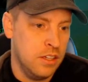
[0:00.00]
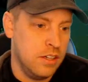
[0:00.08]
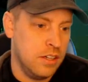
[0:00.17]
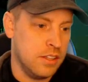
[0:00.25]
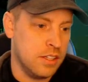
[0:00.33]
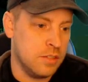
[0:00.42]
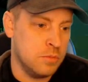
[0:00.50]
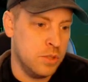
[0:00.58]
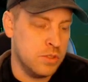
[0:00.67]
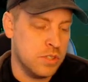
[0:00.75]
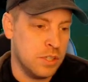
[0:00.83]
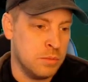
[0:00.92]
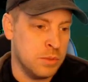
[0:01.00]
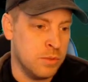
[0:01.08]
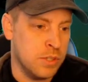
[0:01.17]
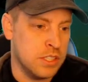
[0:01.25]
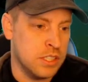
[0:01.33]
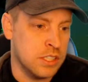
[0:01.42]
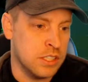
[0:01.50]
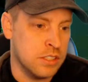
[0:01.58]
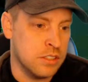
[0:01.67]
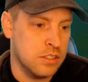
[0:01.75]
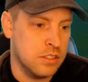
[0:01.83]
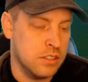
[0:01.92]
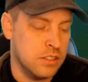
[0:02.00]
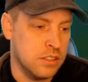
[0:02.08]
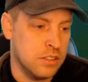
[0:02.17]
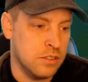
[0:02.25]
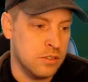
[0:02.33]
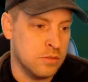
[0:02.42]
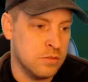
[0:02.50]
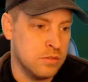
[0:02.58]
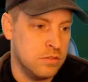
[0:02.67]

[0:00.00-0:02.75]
I think mostly I'll be running, you know,